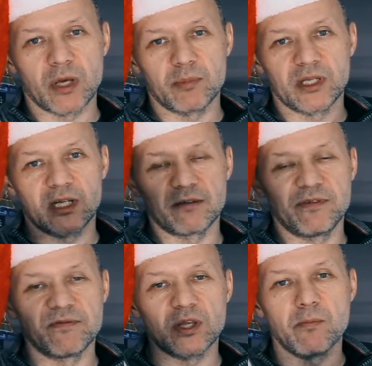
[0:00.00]
maybe another
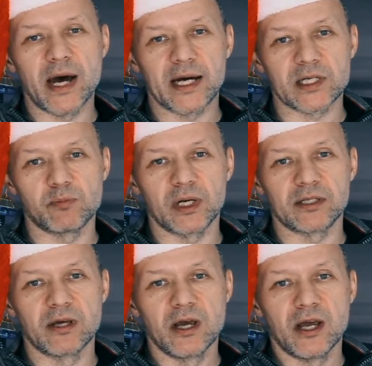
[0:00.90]
15 max,
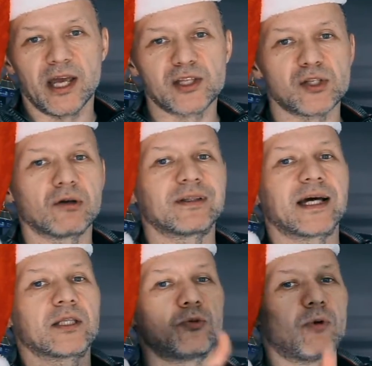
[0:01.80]
but it's not
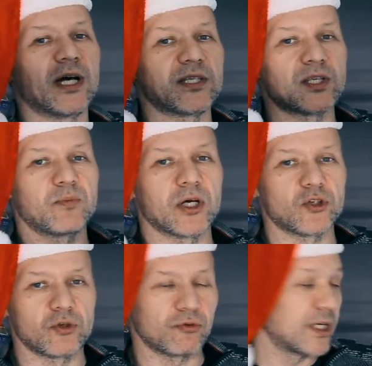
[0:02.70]
like twice as
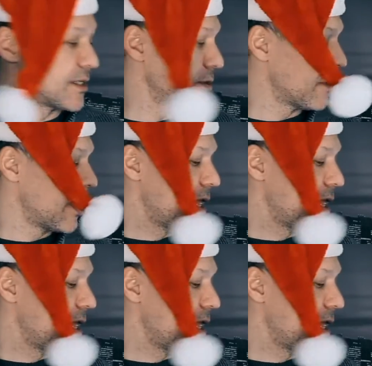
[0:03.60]
much, right? So